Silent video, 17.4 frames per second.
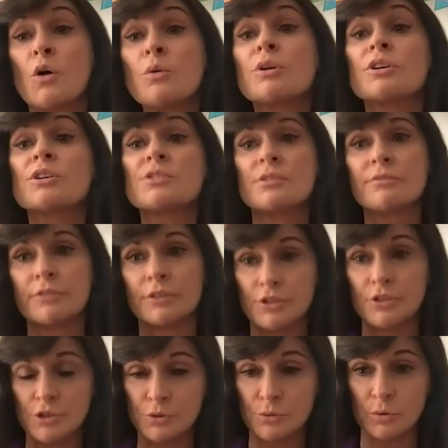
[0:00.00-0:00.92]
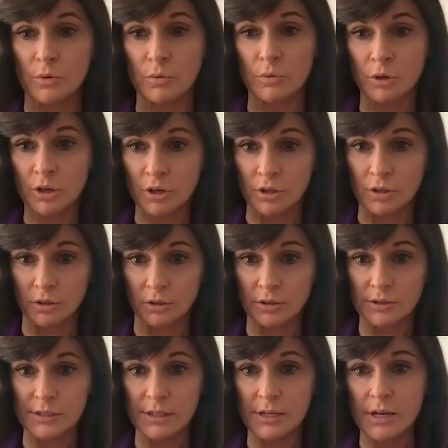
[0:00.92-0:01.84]
towards a virtual
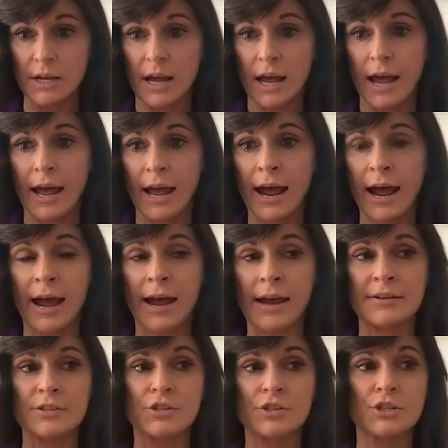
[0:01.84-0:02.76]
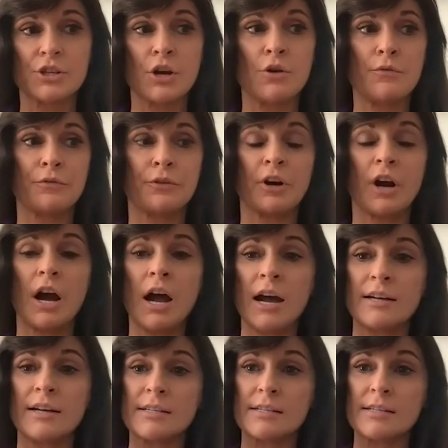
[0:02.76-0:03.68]
world. And
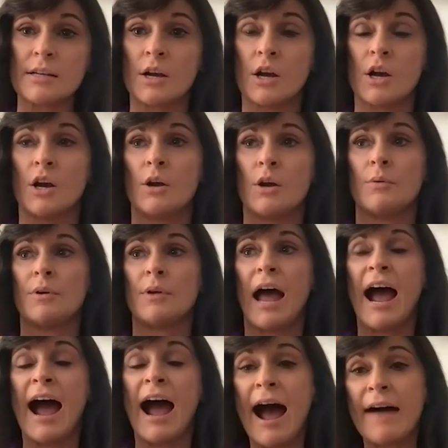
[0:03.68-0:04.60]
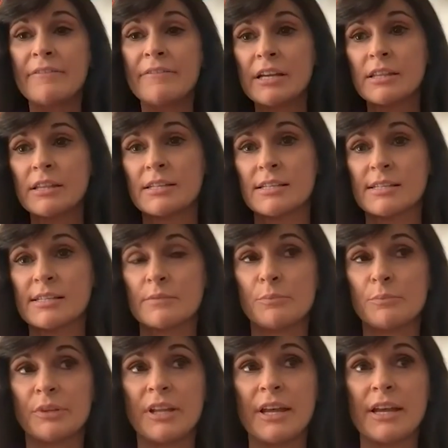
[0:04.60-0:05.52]
so for us, having
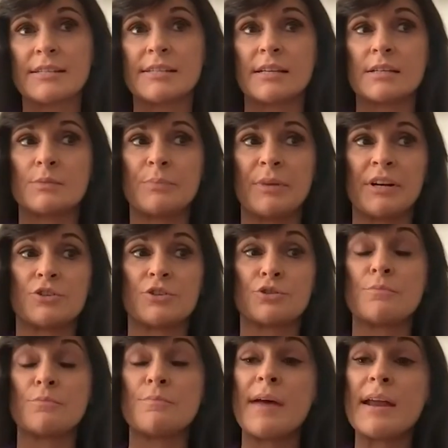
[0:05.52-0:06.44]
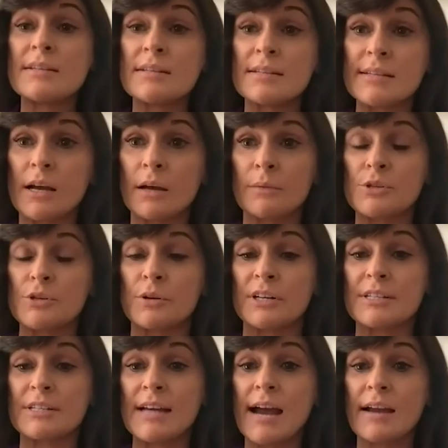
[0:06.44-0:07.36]
this in place has been a tremendous help
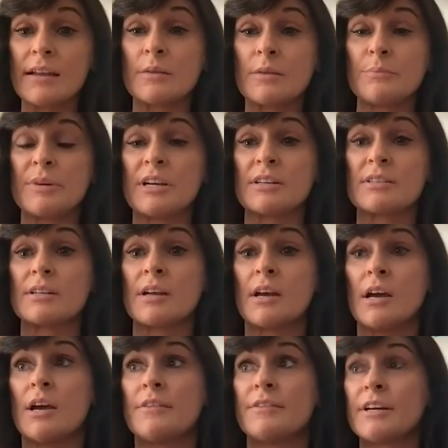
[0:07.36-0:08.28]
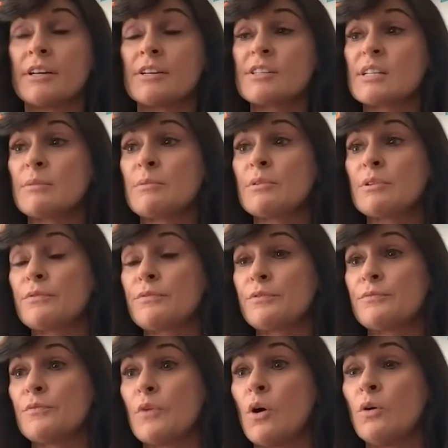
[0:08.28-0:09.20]
to our talent, because they're some of
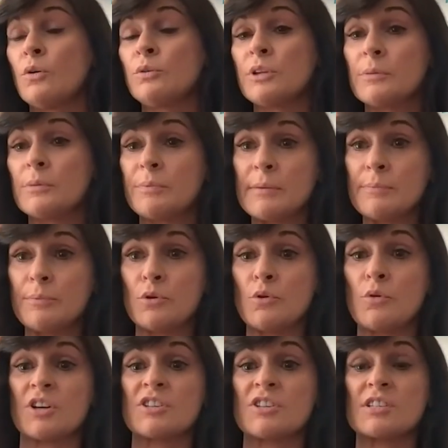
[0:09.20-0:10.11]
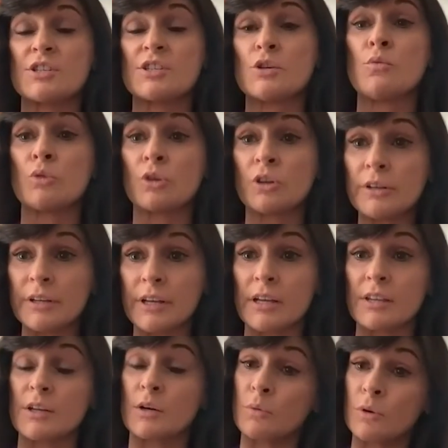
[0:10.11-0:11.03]
the only people who are still
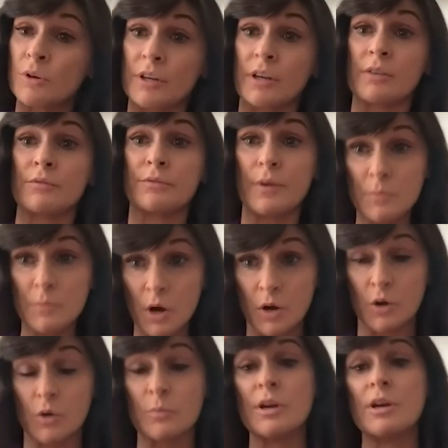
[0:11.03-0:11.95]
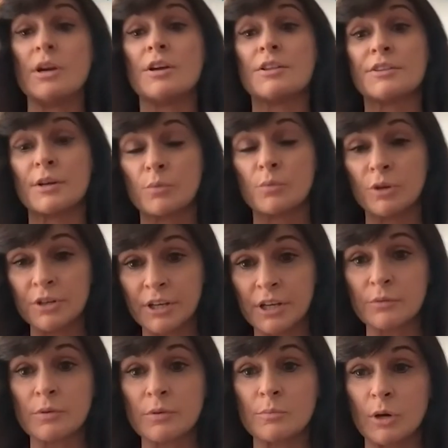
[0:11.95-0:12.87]
working. They're working from home, they're
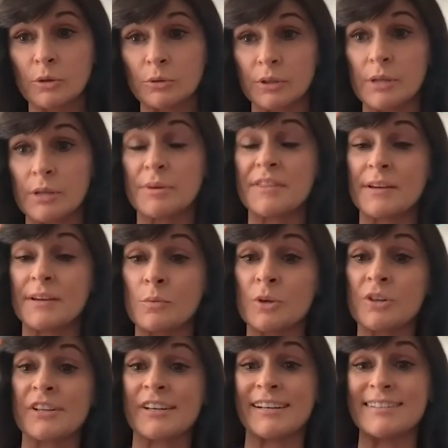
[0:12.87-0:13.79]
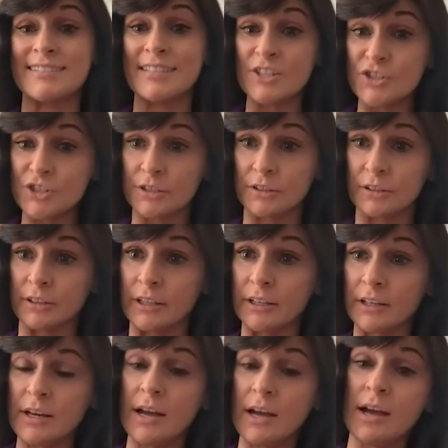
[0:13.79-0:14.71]
working remotely, but they're working
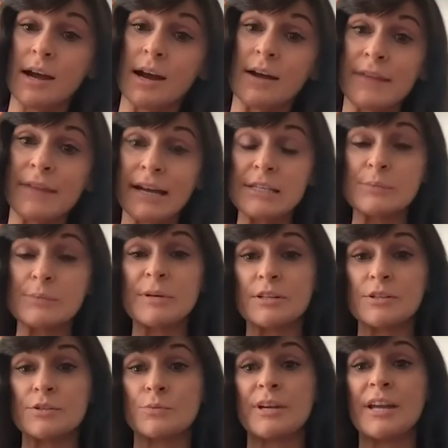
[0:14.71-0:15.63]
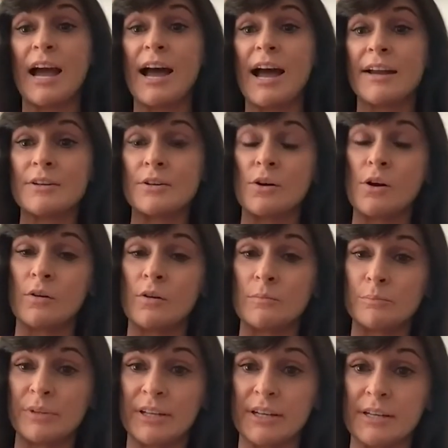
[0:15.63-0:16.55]
digitally. And that's because we had it
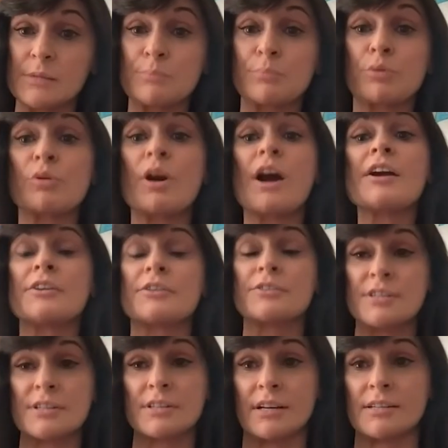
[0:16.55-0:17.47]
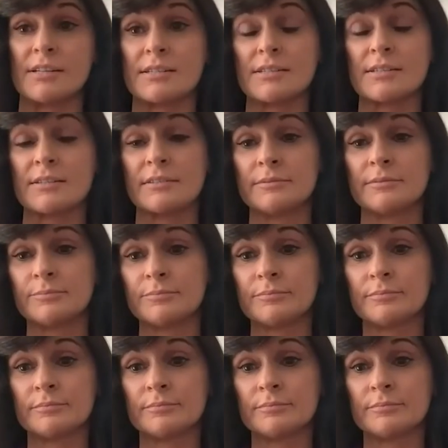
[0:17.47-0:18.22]
all in place prior to this.